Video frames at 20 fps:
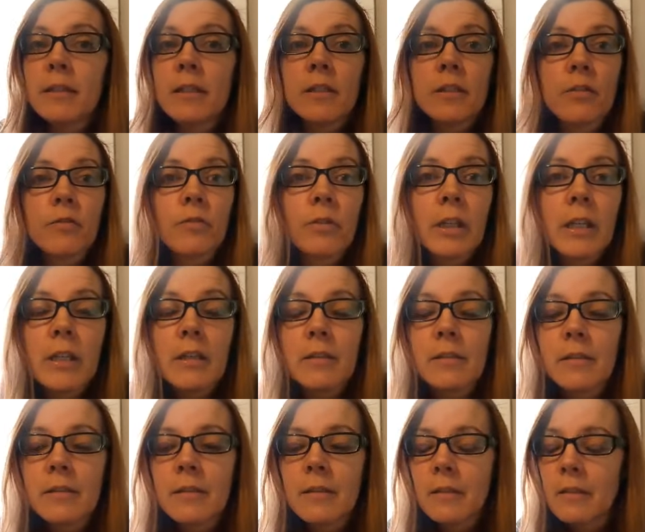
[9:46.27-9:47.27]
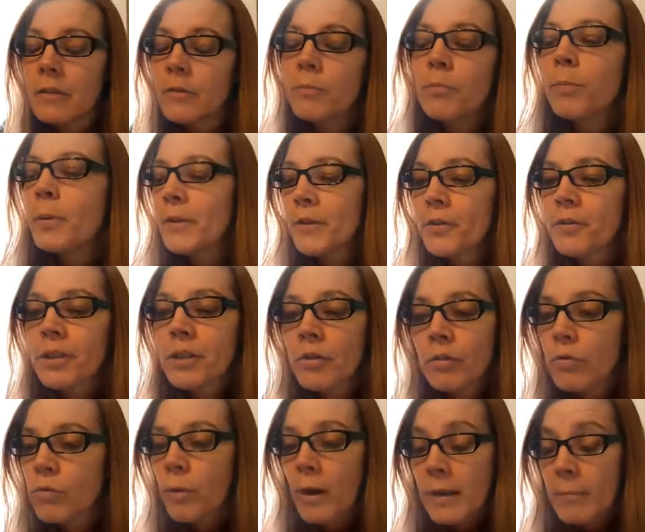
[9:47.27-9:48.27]
these are for kids, but they're
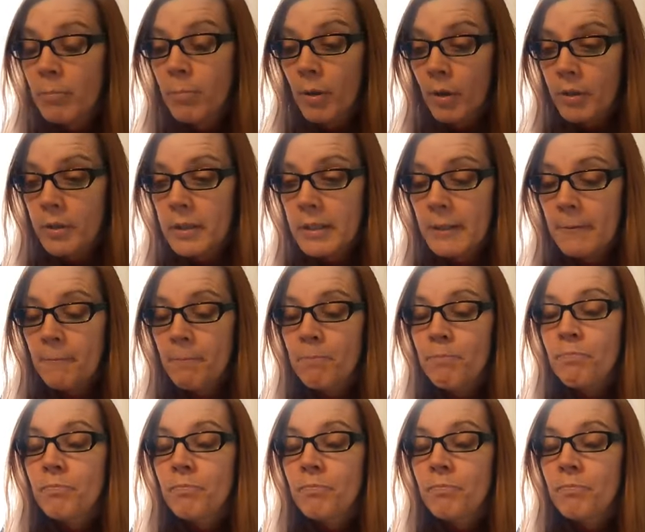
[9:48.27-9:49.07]
still great books.